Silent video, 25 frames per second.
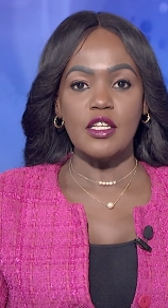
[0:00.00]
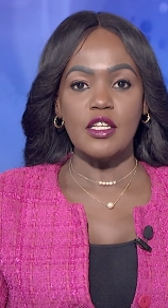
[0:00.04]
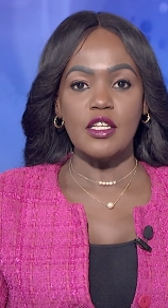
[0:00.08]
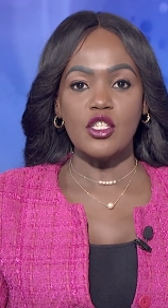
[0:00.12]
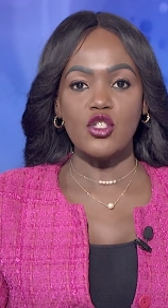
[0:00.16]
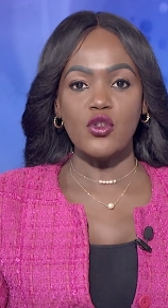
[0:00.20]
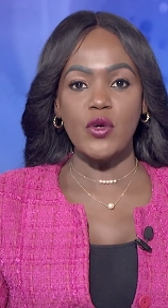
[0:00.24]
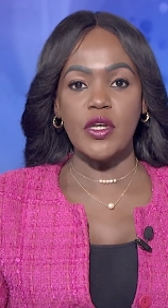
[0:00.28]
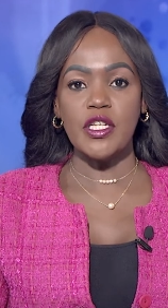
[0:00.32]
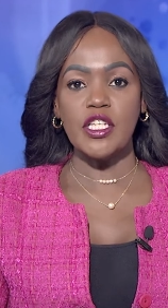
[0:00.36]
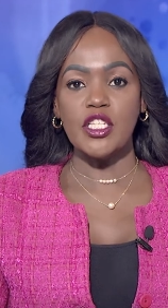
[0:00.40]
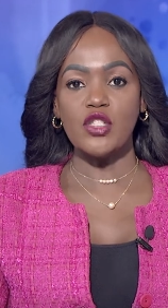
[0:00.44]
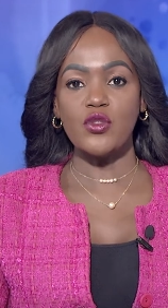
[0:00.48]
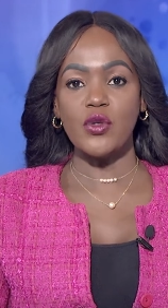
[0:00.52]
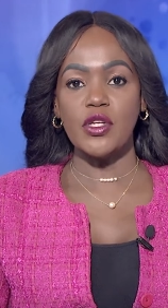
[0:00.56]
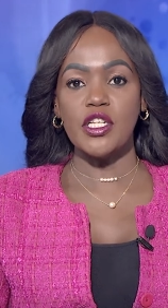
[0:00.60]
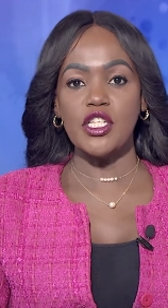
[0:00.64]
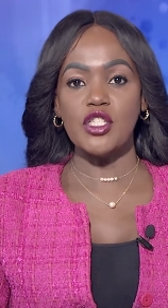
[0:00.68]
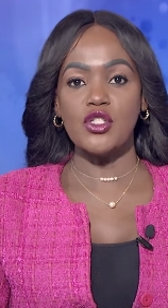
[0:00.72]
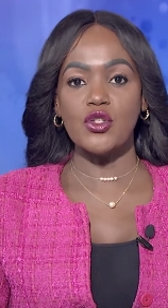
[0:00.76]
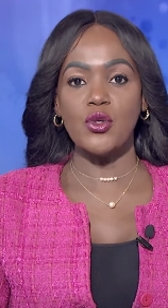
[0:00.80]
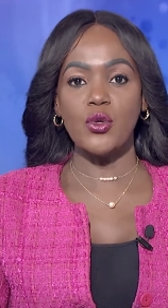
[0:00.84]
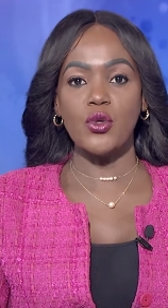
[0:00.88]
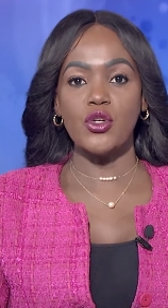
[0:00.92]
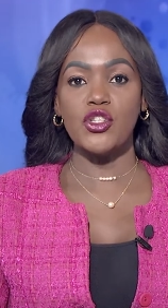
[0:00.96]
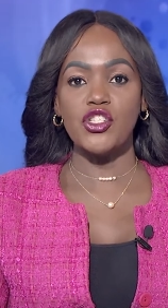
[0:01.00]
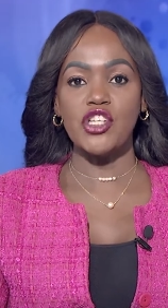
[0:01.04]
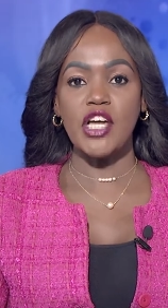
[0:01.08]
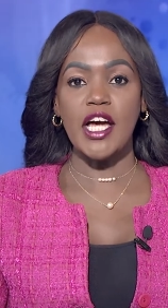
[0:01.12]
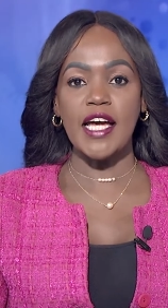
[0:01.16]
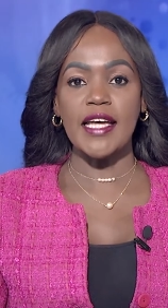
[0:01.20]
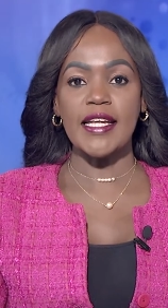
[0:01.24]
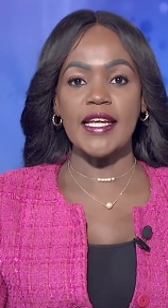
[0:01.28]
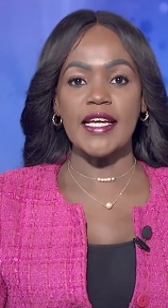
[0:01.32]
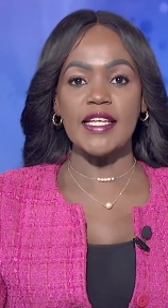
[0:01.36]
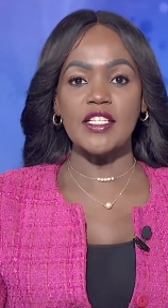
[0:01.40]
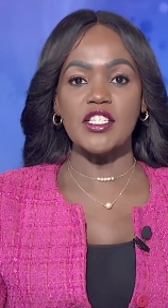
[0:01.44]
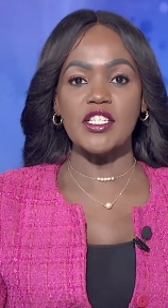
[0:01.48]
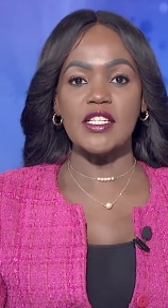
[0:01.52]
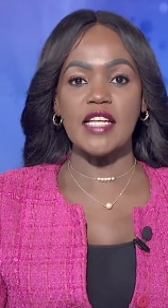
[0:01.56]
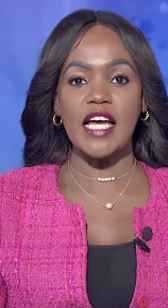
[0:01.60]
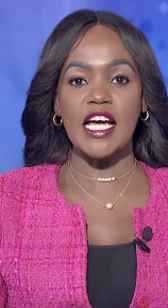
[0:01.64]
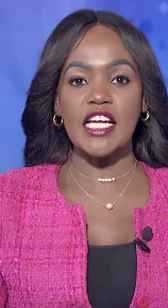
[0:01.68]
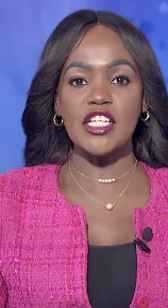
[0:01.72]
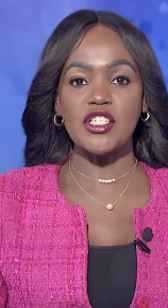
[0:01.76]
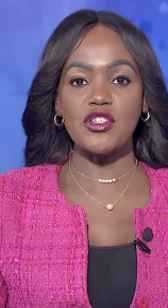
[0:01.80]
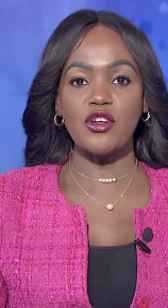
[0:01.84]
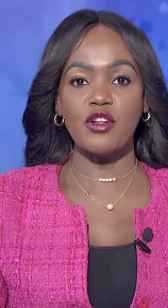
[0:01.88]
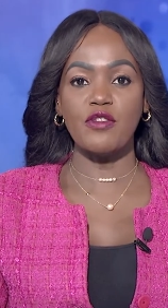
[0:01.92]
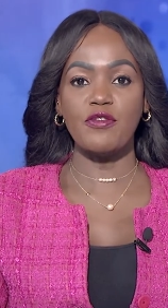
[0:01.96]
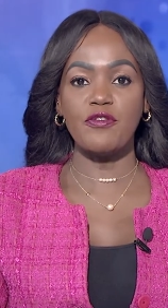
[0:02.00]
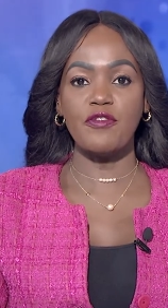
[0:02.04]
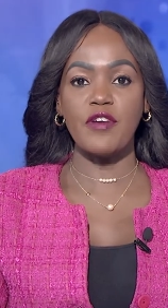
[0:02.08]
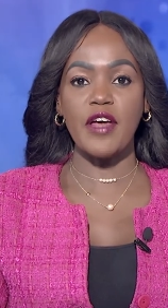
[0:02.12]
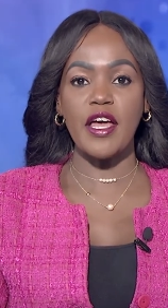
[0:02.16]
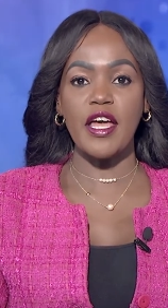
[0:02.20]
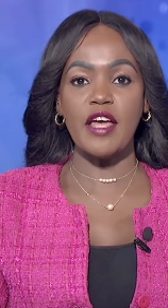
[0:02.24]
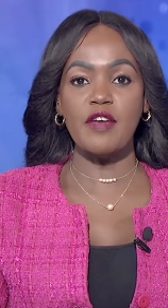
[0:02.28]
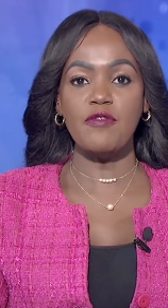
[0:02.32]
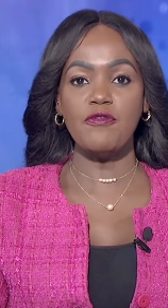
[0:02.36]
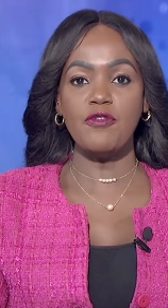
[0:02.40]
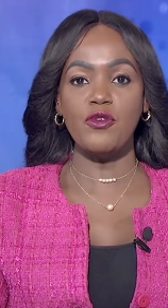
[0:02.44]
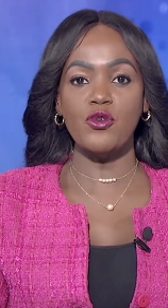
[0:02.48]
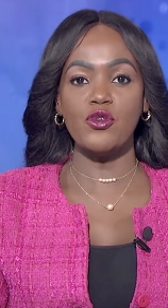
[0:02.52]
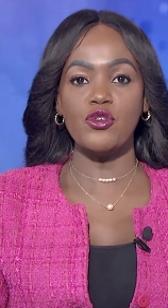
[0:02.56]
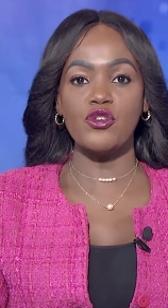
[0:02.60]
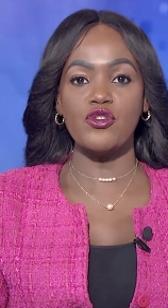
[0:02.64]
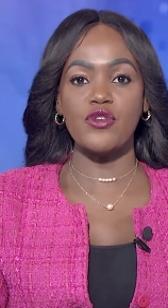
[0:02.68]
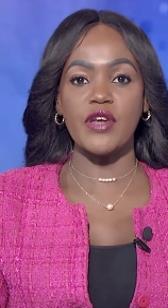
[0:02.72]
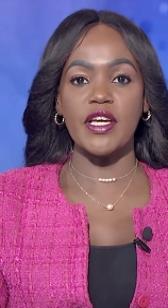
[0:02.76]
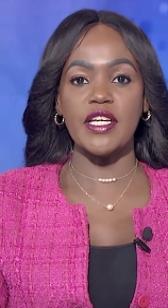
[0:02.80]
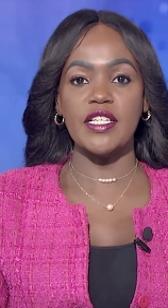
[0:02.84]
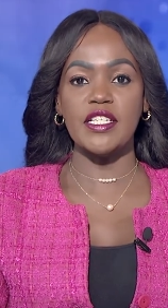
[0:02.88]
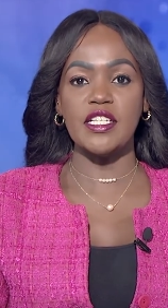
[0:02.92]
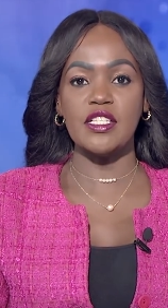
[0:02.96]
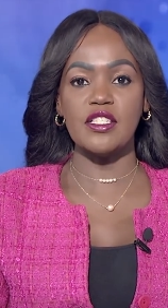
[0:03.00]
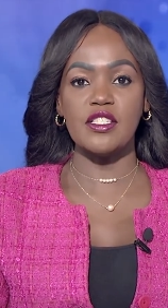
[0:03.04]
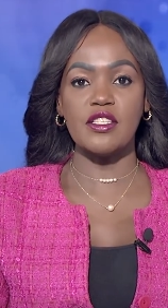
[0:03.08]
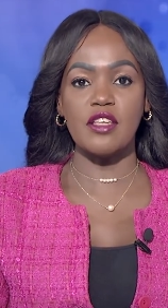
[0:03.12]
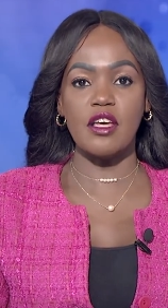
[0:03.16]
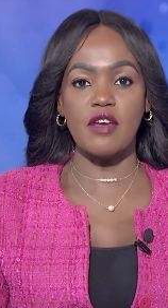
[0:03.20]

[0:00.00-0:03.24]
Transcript: The 2022 China International Fair for Trade in